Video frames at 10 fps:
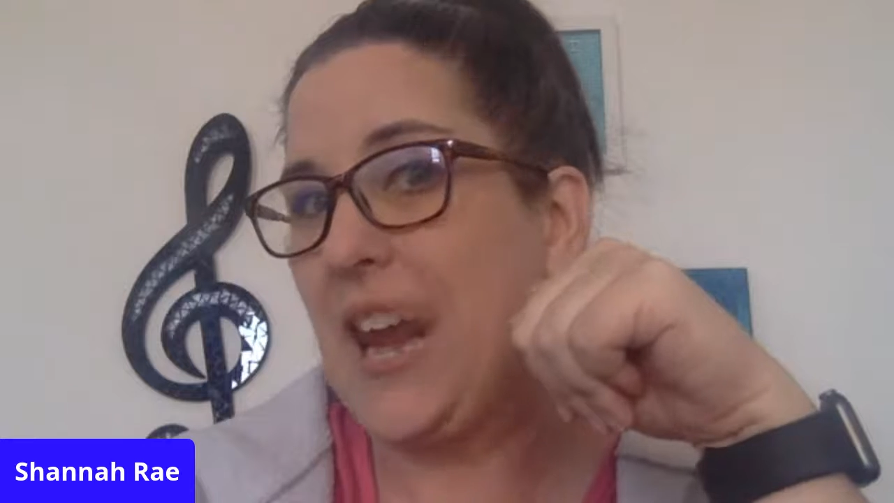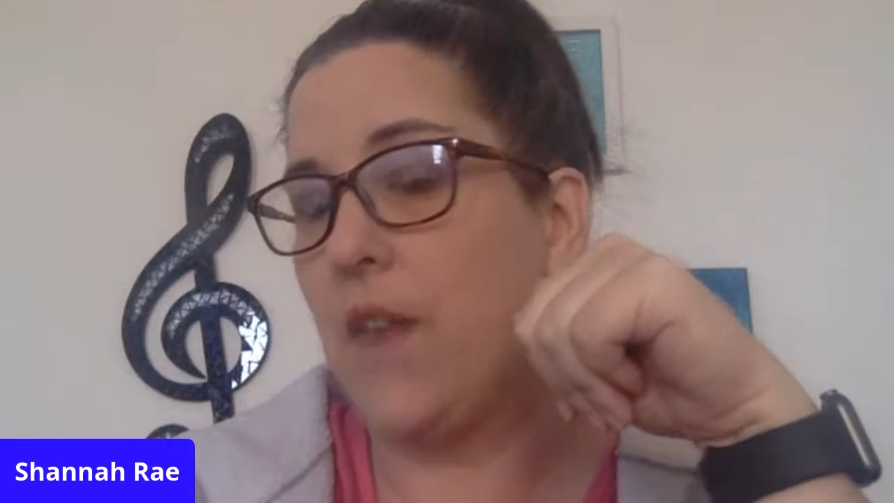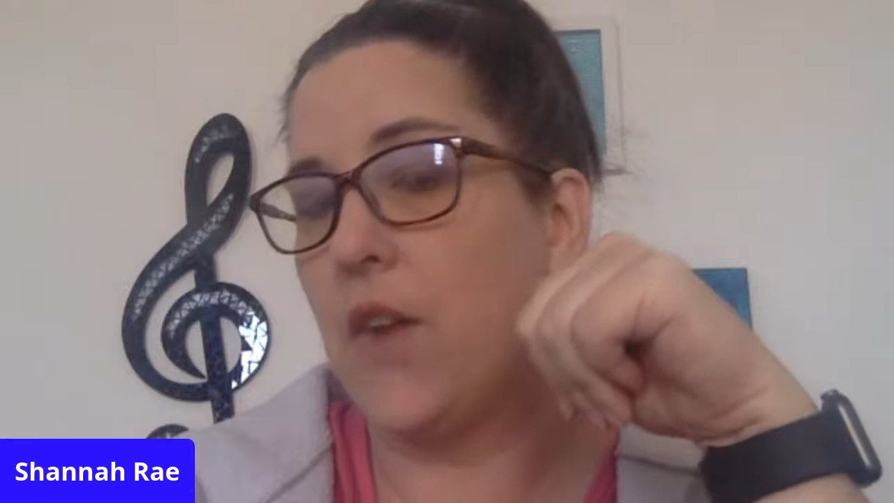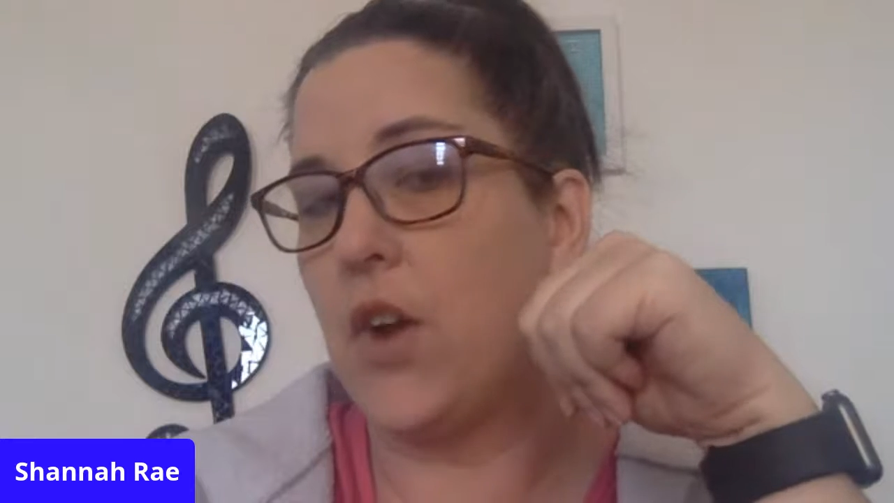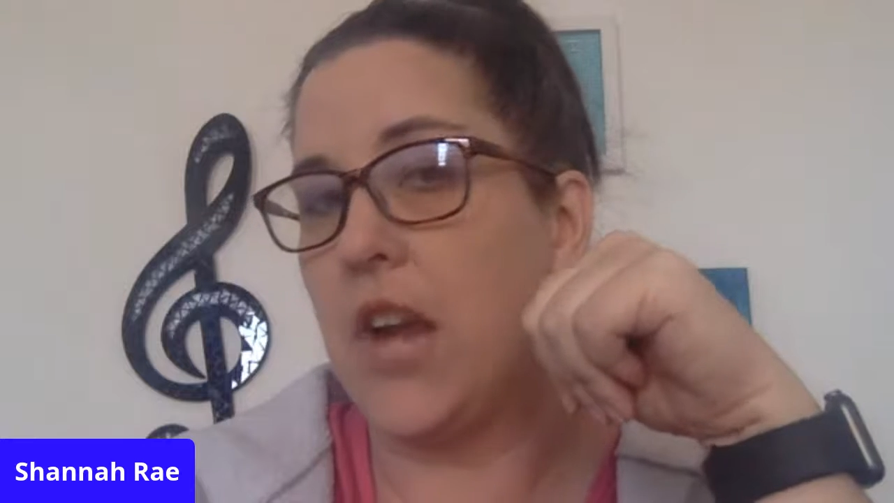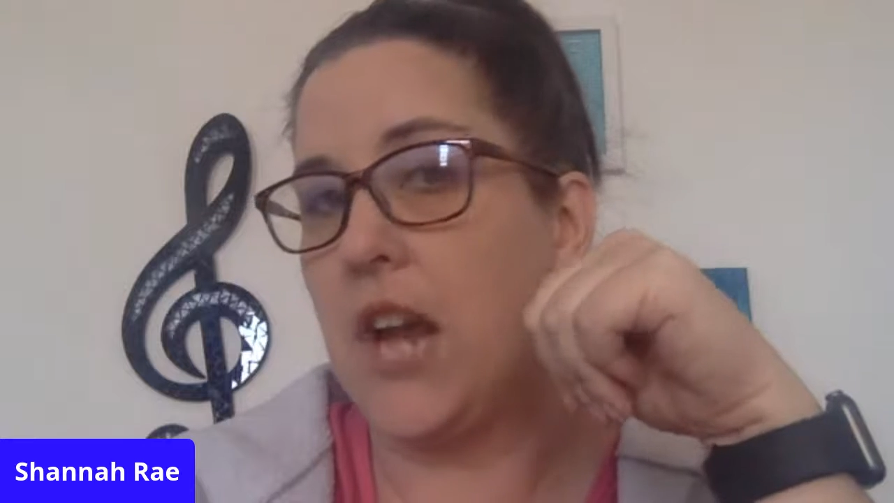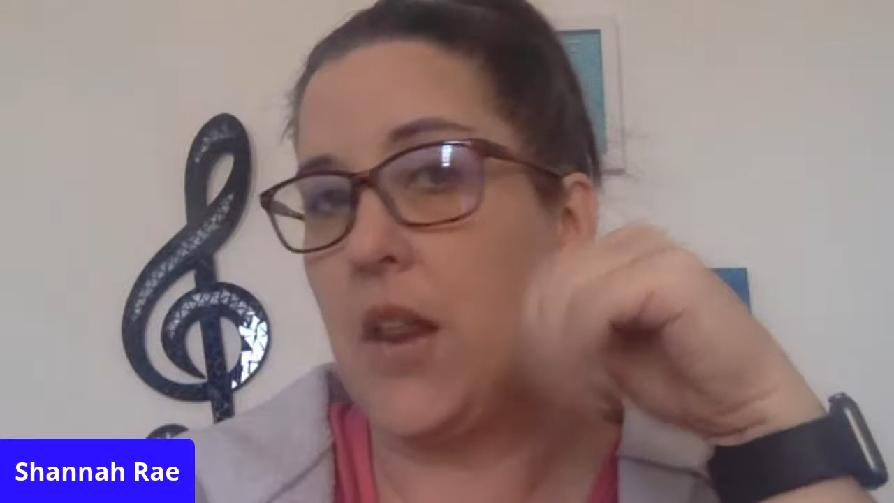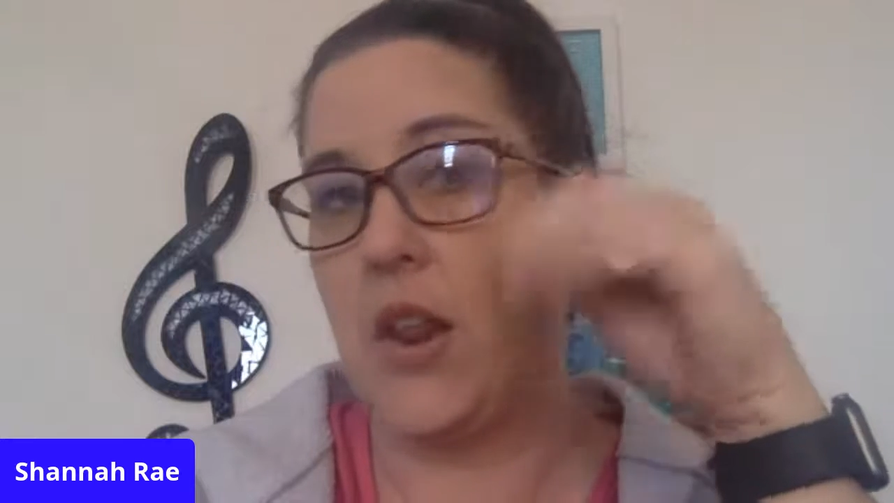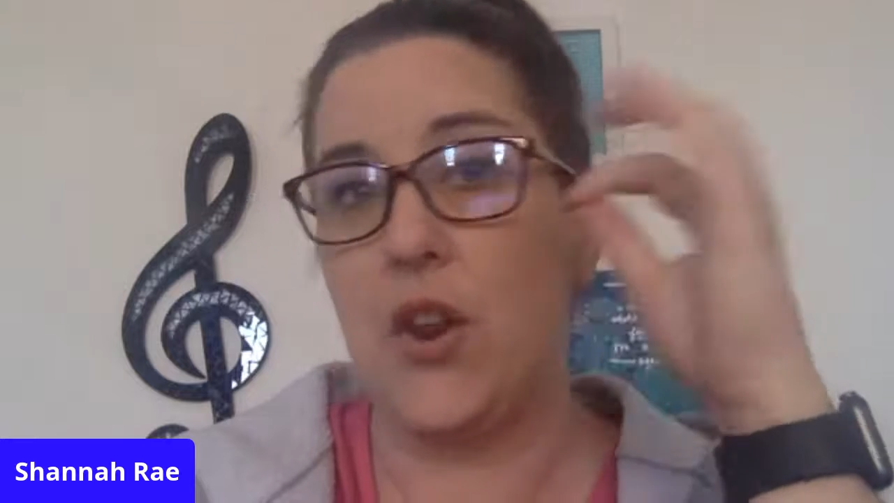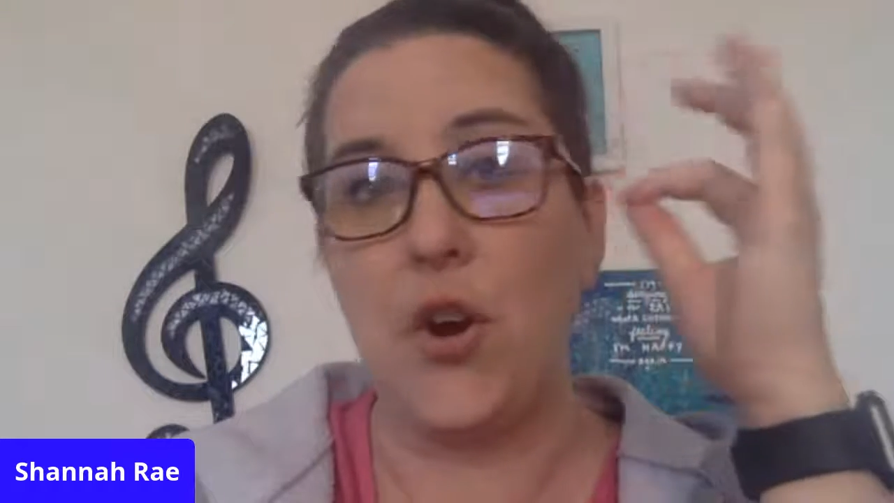of their
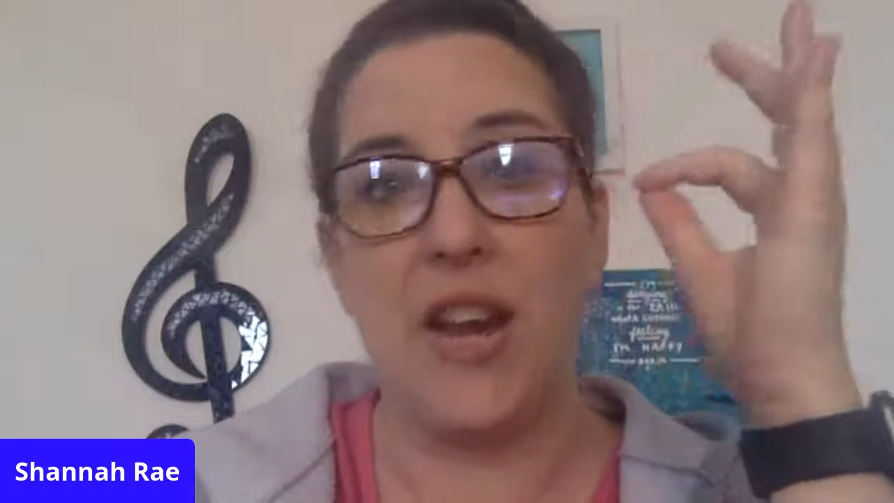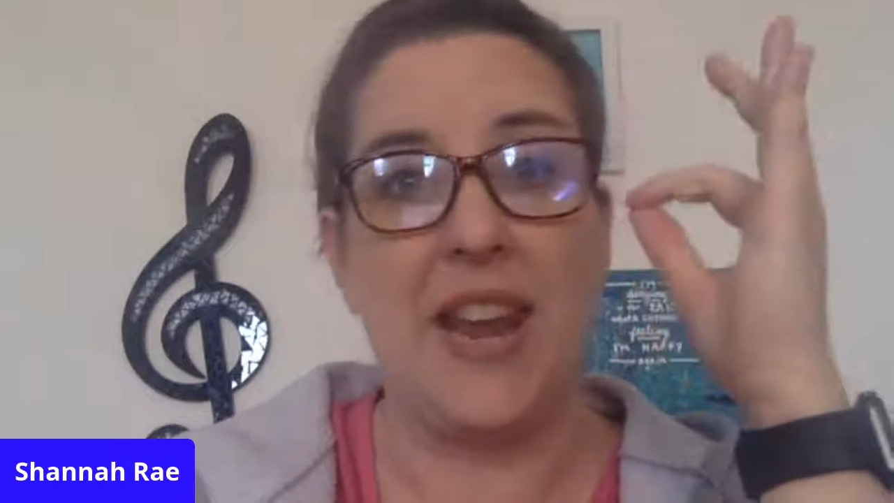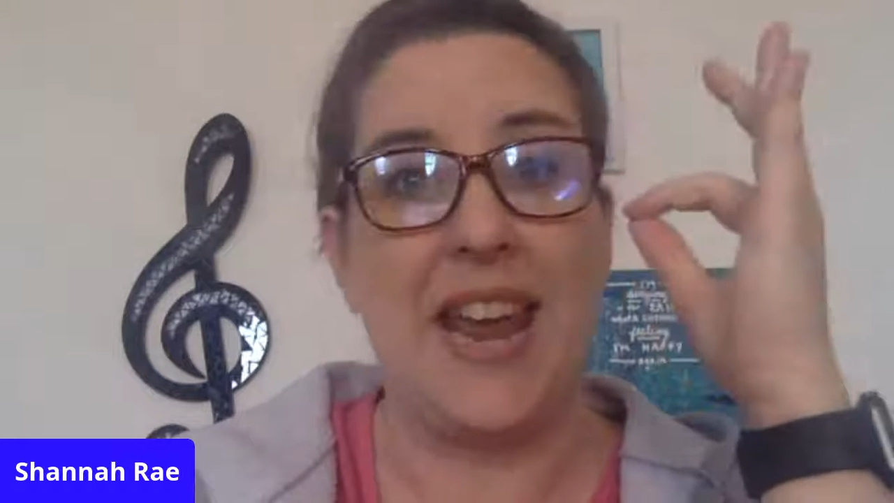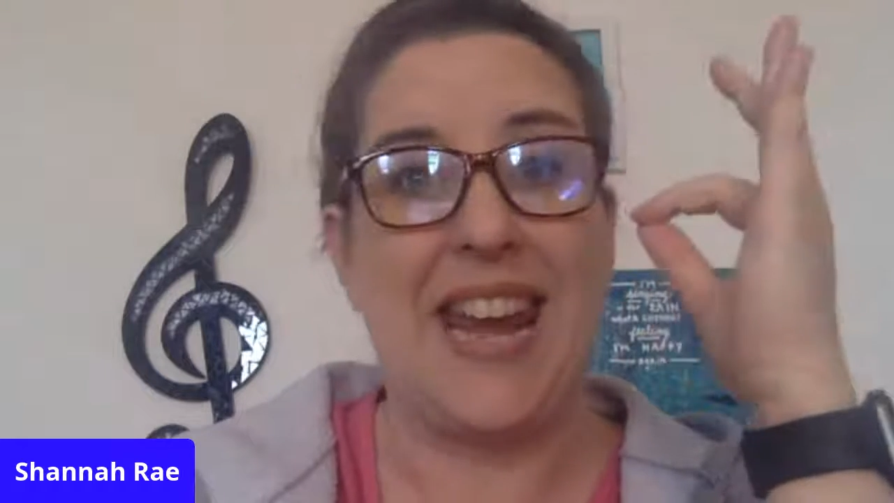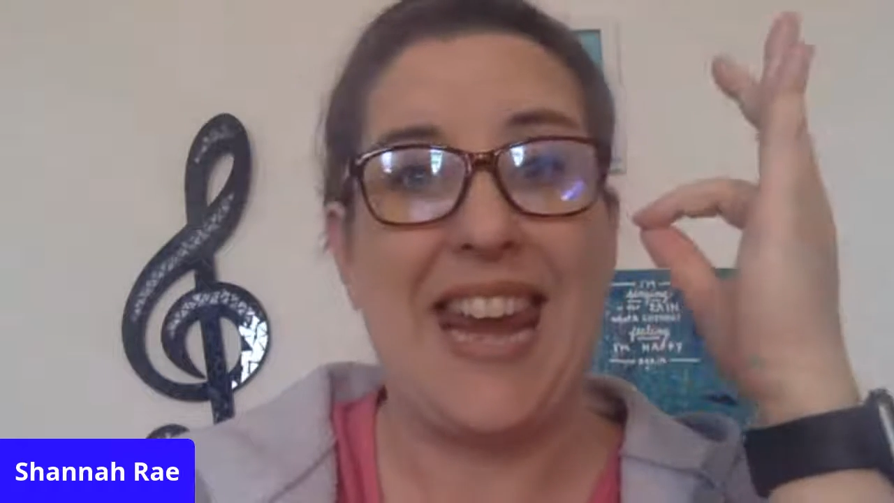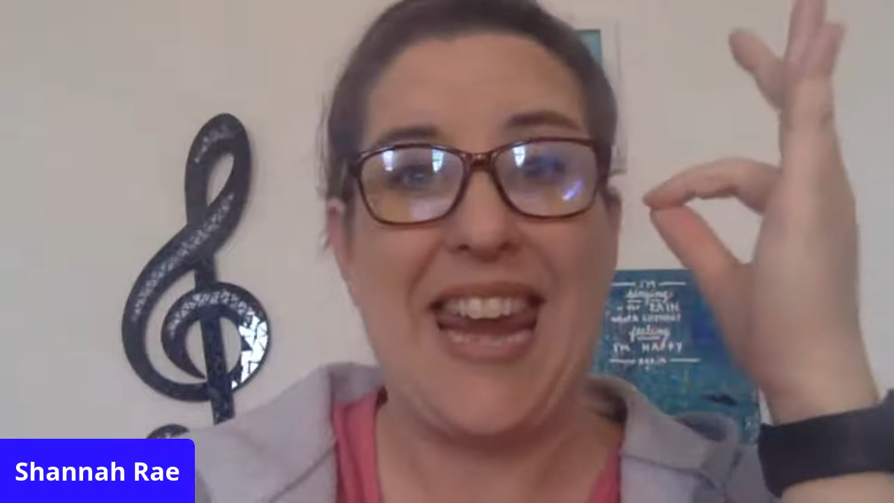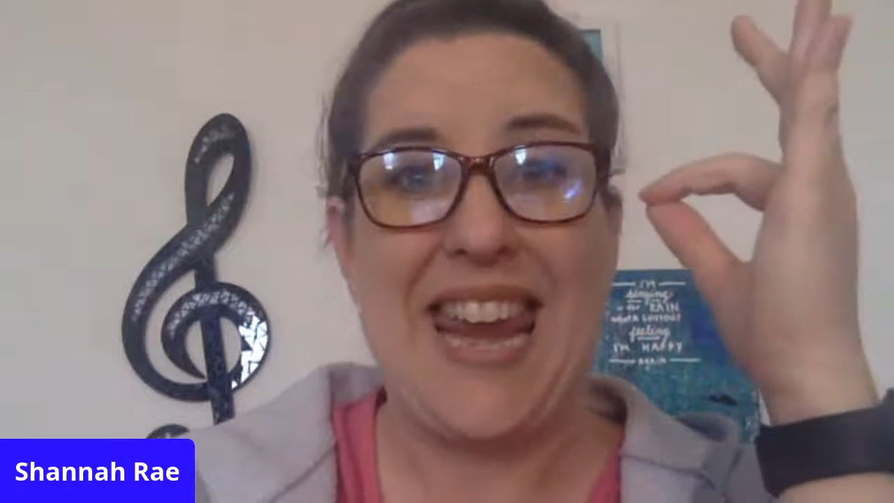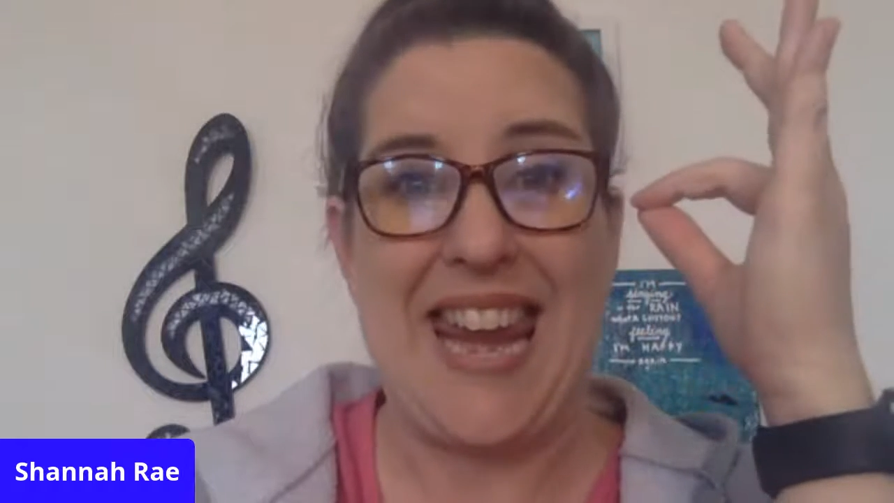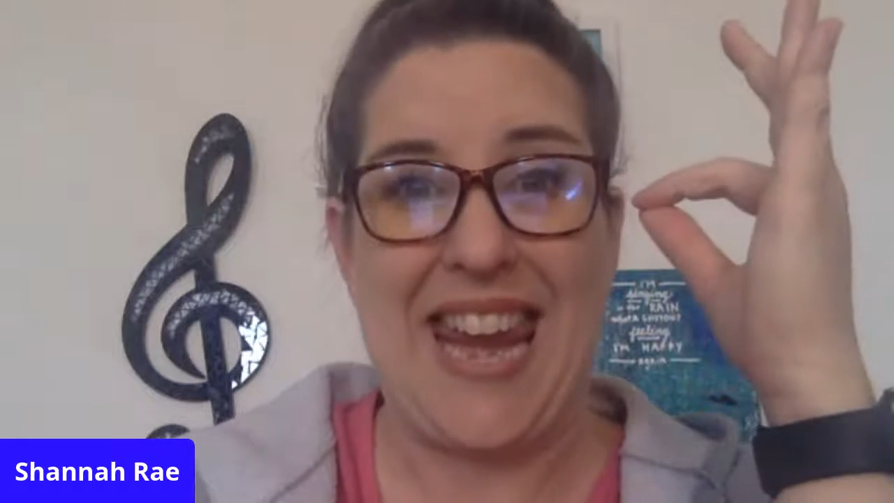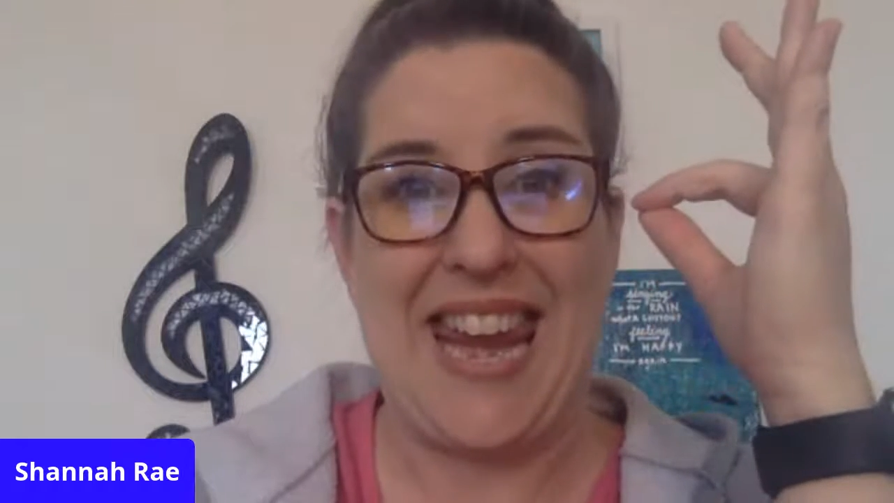teeth, and they're in that
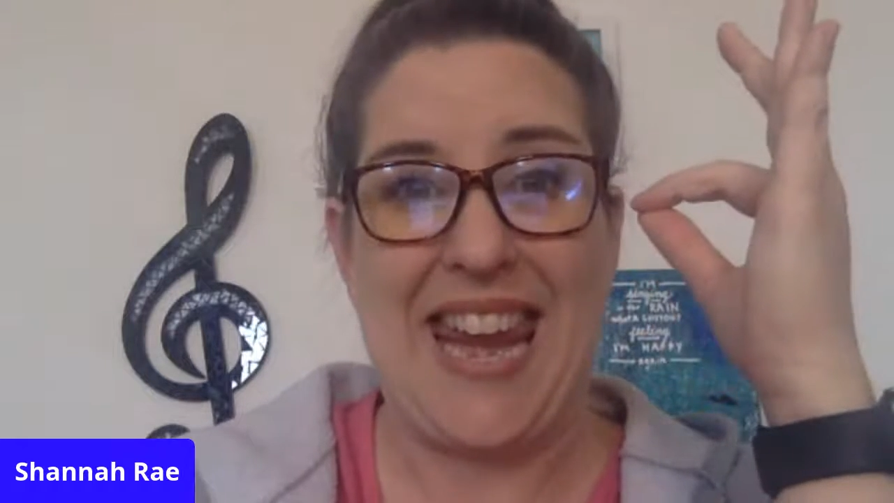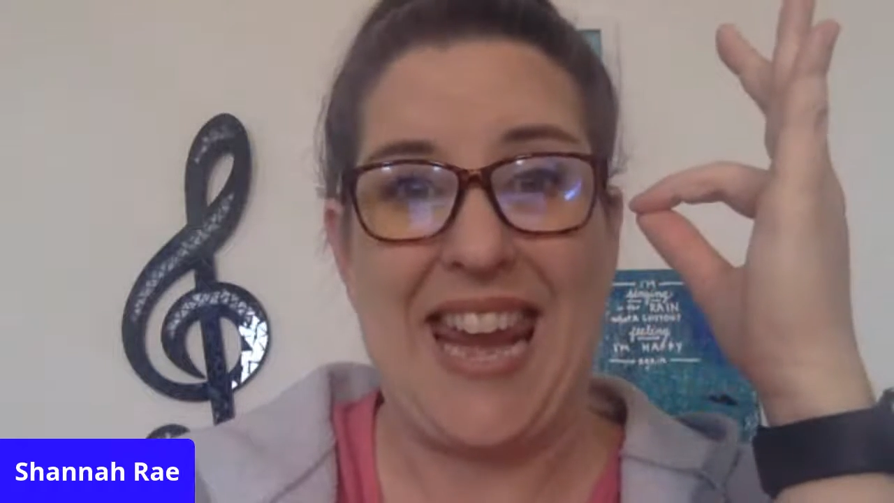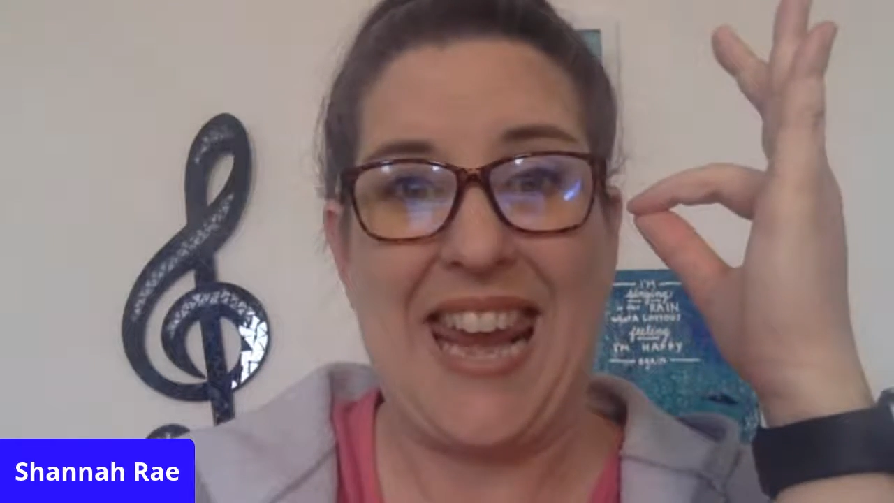E.